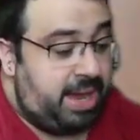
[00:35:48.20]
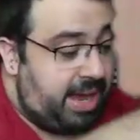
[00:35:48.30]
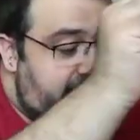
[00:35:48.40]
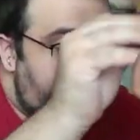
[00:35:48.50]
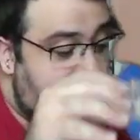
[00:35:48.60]

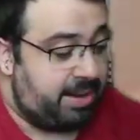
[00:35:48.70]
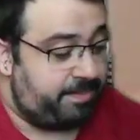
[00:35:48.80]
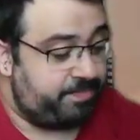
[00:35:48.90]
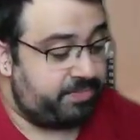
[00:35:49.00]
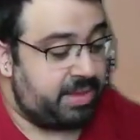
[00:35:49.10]
again,
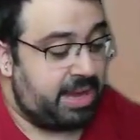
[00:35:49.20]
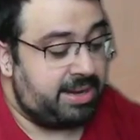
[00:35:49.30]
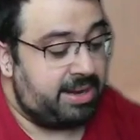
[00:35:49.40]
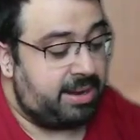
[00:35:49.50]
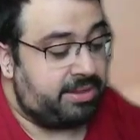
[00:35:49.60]
and
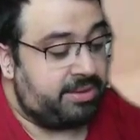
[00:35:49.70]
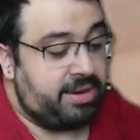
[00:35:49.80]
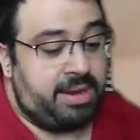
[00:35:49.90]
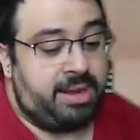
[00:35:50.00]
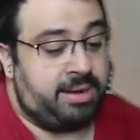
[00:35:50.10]
another
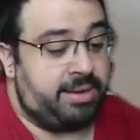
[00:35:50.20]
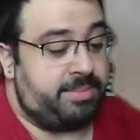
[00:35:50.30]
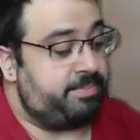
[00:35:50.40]
Igara.